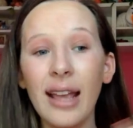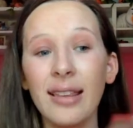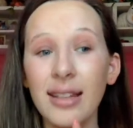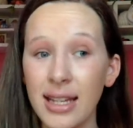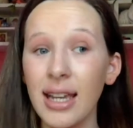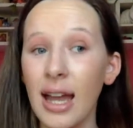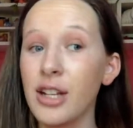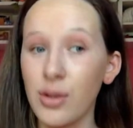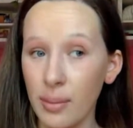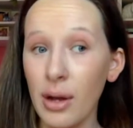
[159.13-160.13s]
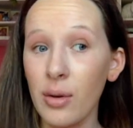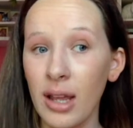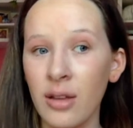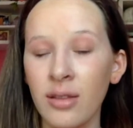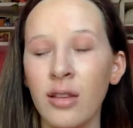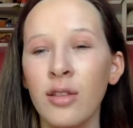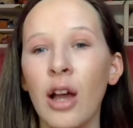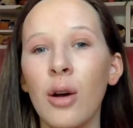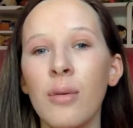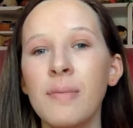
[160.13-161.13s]
stink at doing my own nails.
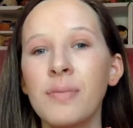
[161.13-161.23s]
So